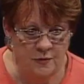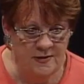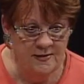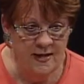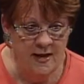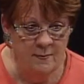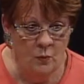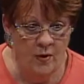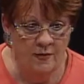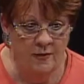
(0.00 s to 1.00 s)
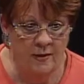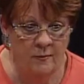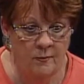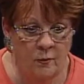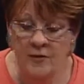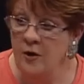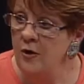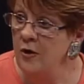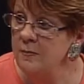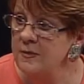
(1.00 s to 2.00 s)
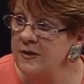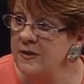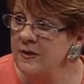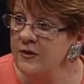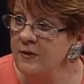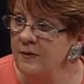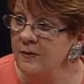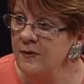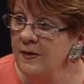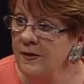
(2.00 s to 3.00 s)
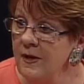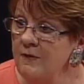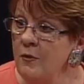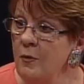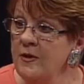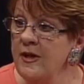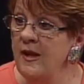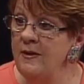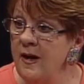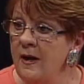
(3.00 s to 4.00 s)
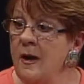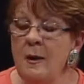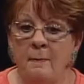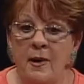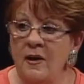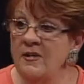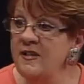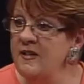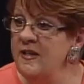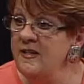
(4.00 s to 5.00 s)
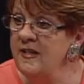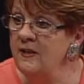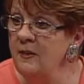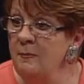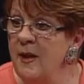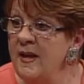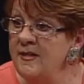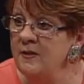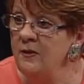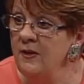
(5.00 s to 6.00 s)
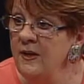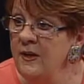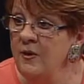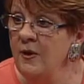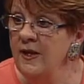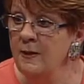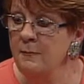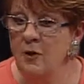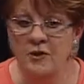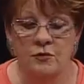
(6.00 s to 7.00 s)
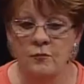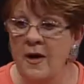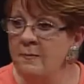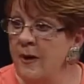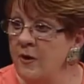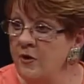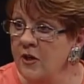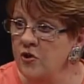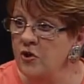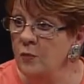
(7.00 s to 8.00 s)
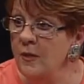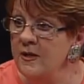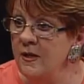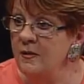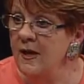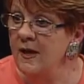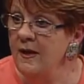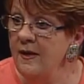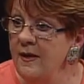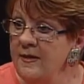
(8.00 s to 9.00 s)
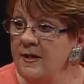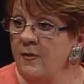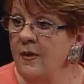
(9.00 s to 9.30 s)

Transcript: the same with, um, with herbs too. If you really? want to, yeah, parsley, dill, basil you know, little pots right by your kitchen window there. Just so as